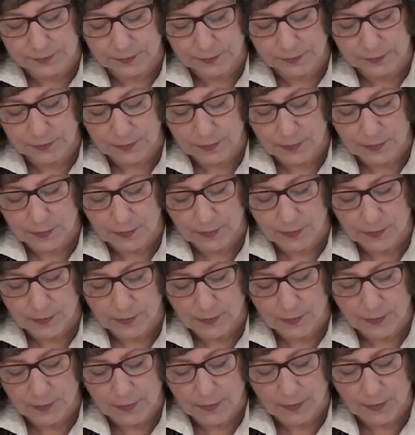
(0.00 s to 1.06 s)

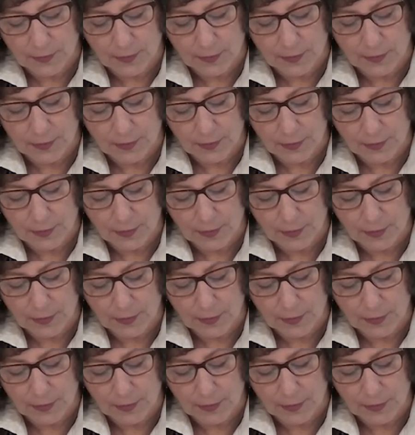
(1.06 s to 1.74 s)
(no one is talking)